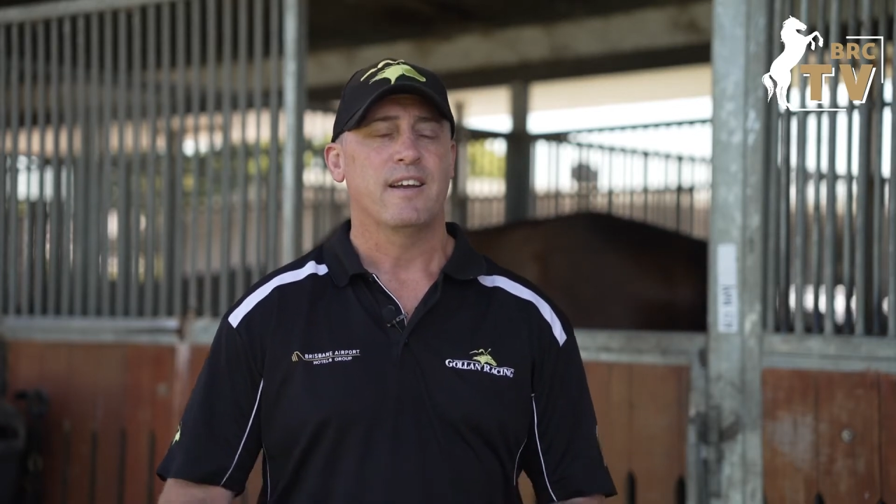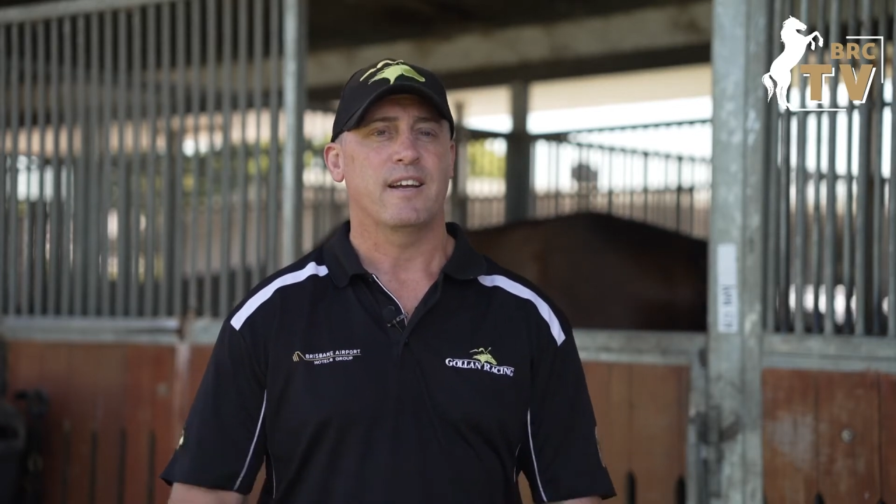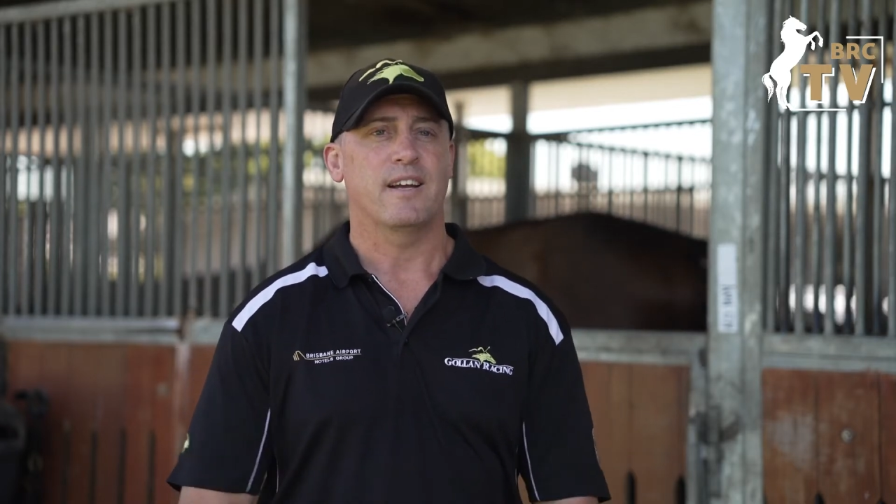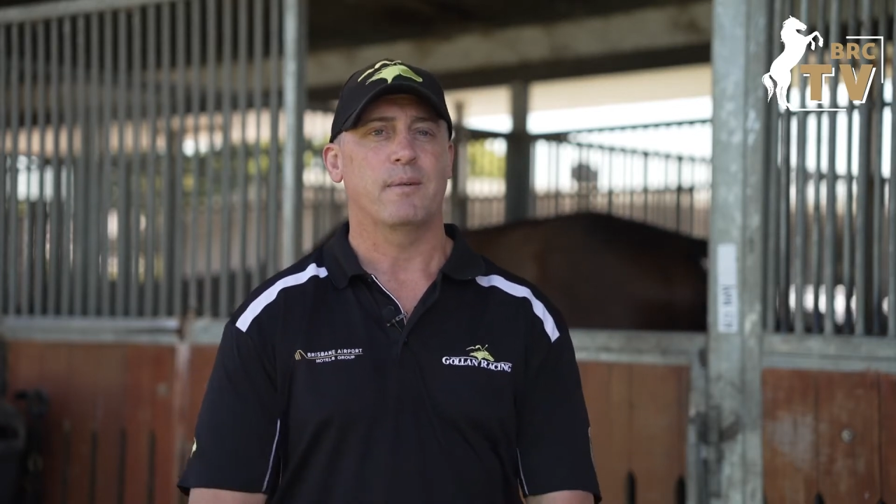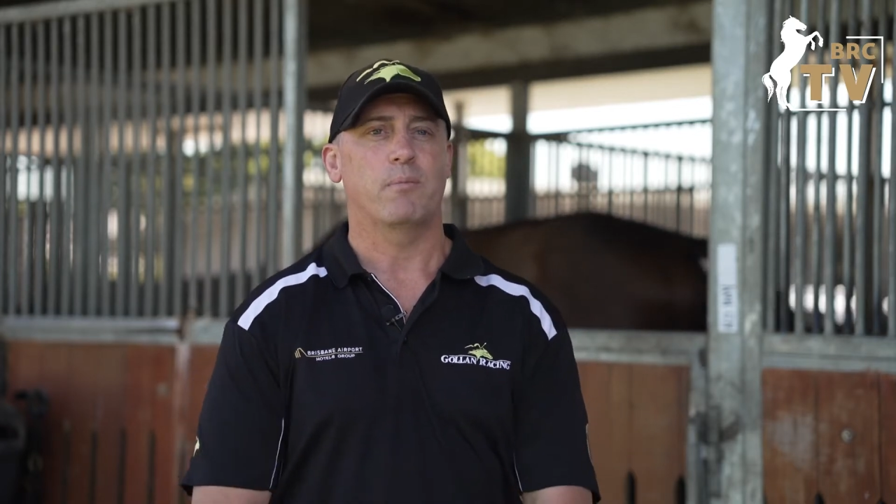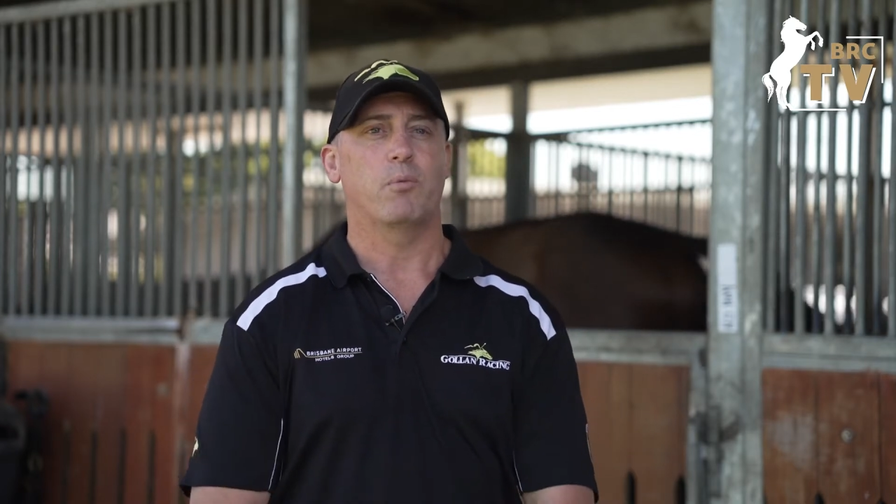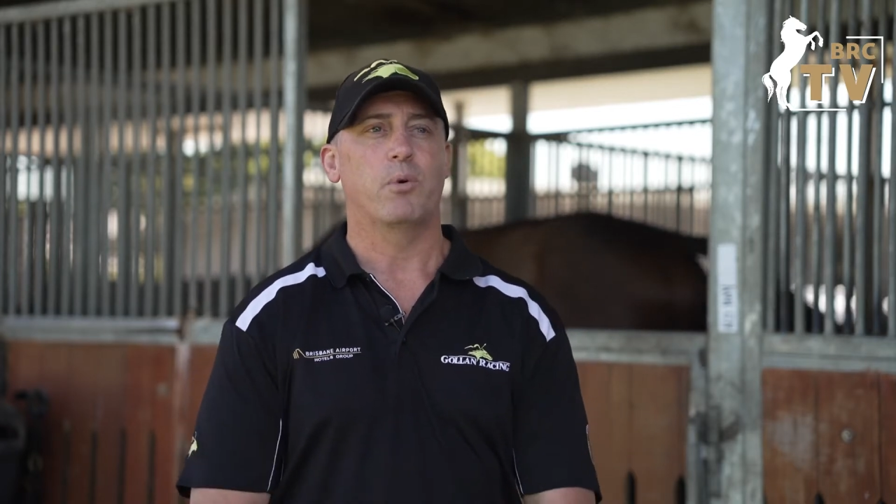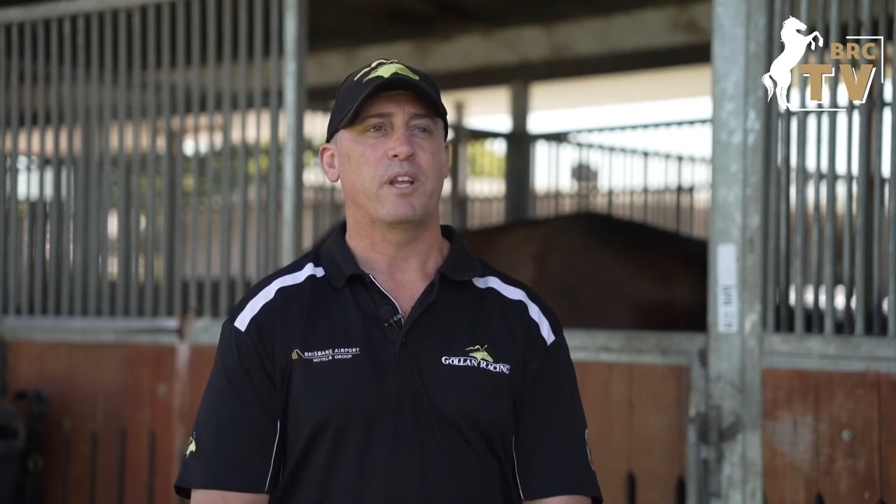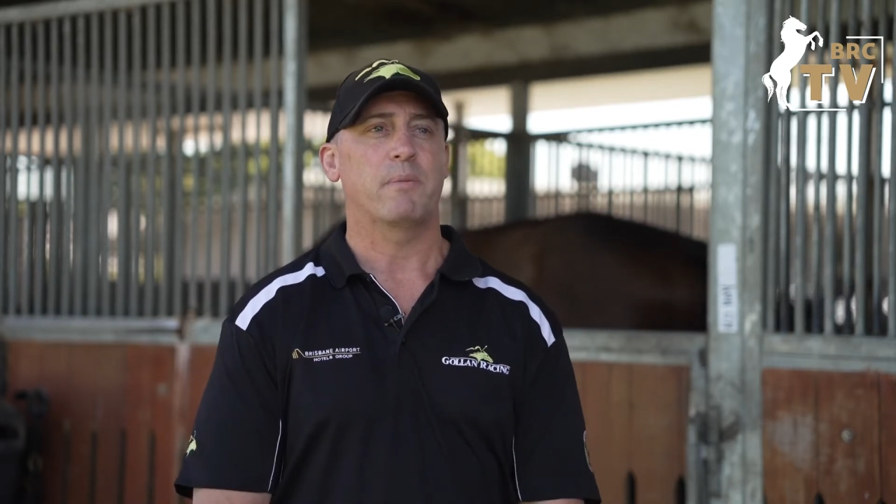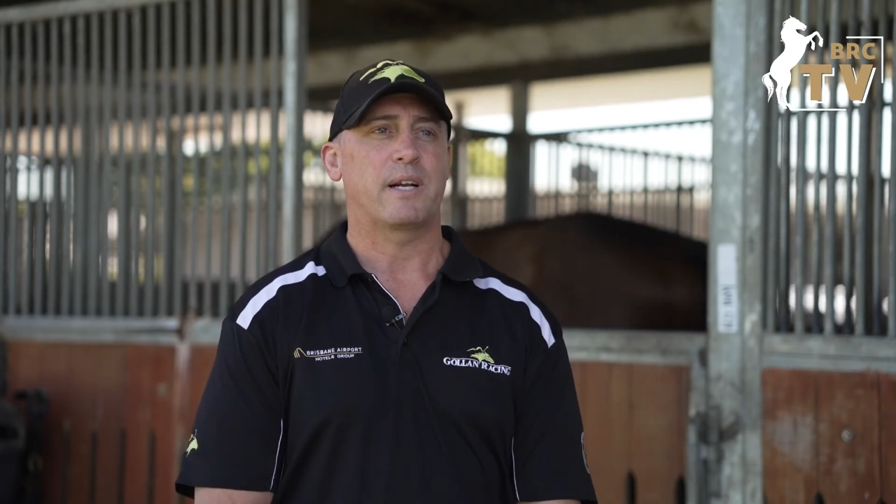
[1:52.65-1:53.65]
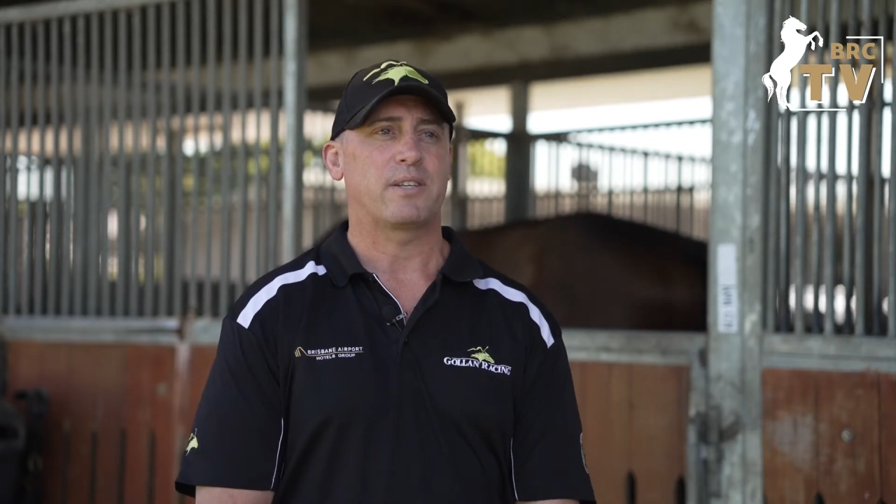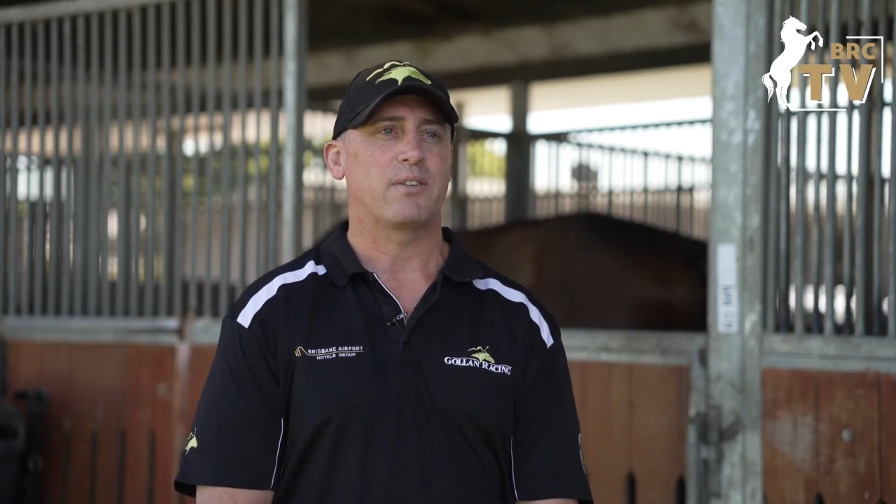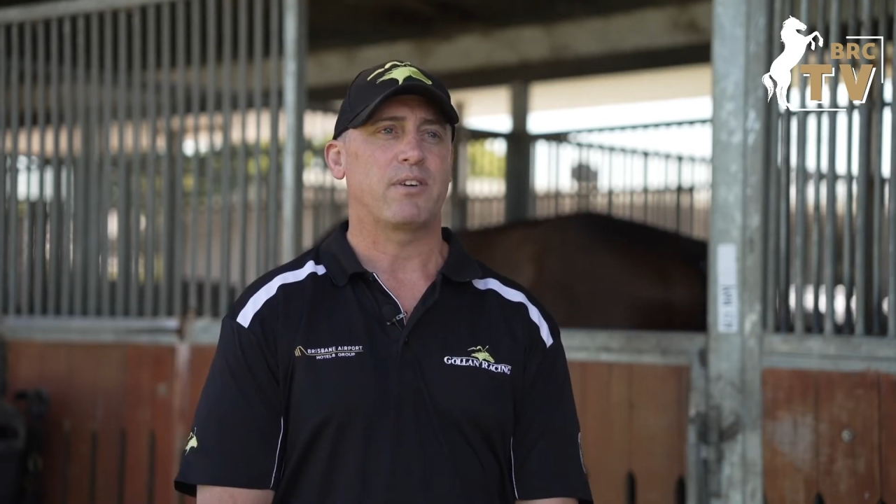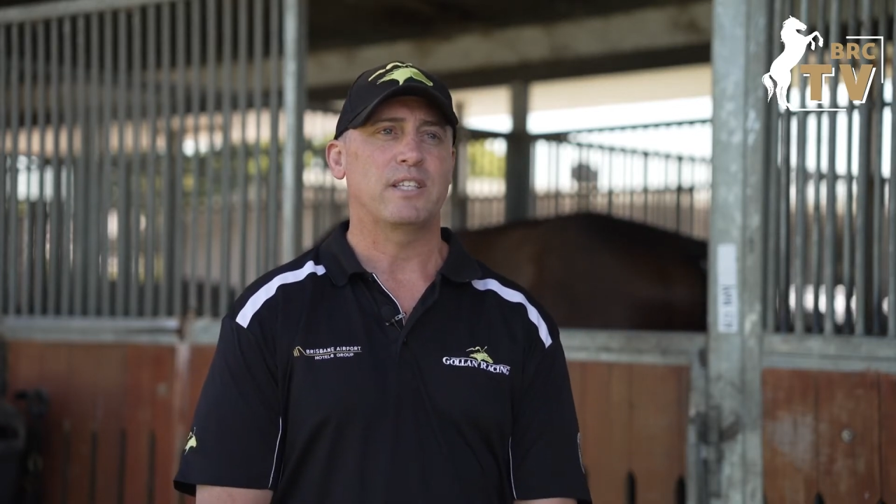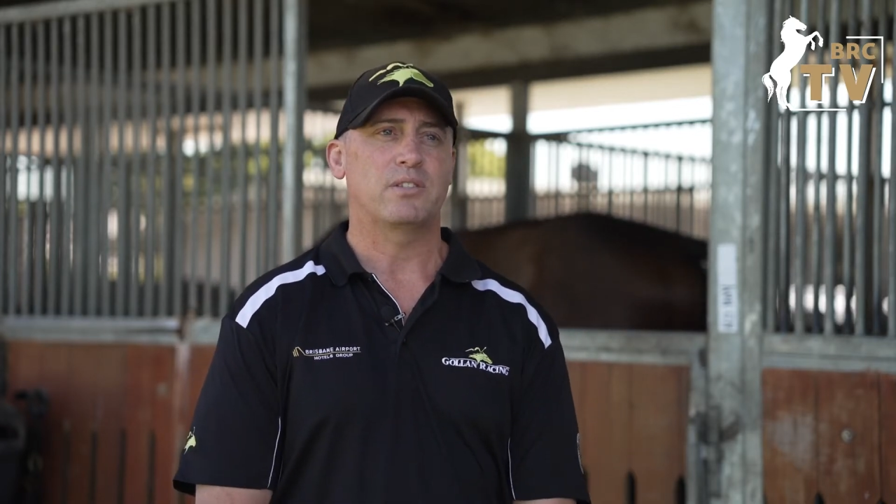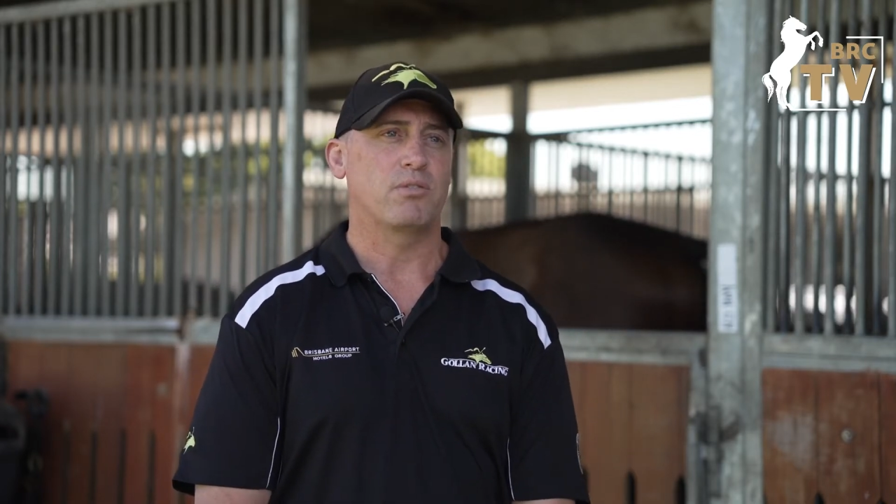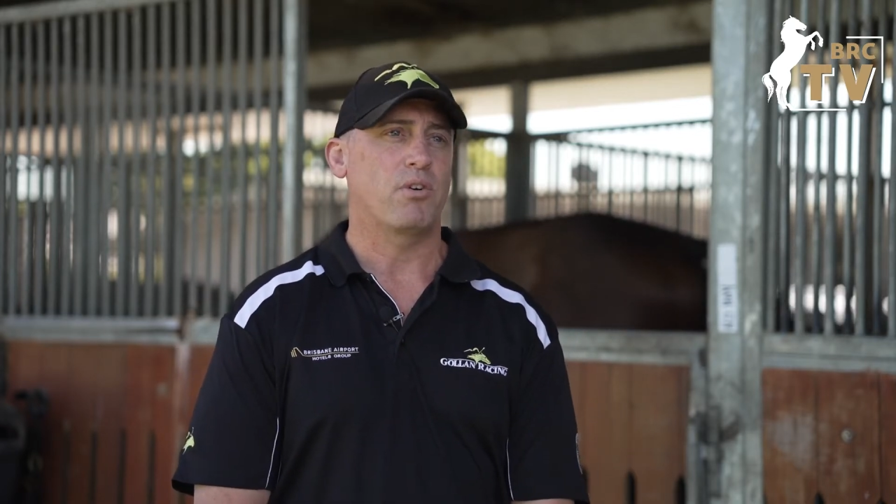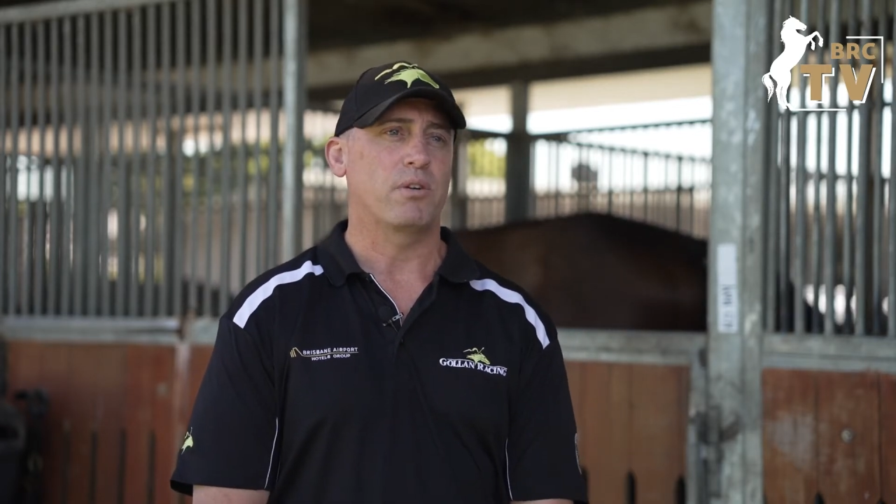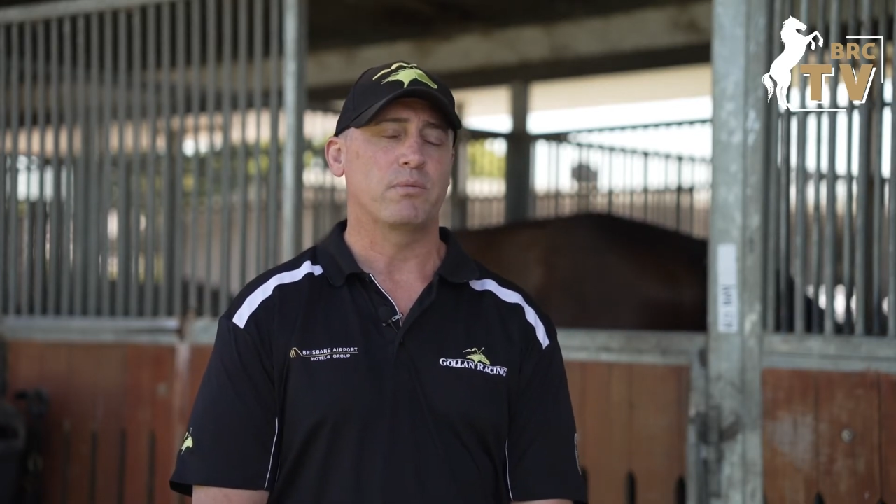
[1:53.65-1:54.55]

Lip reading: Would he get back to the race or not?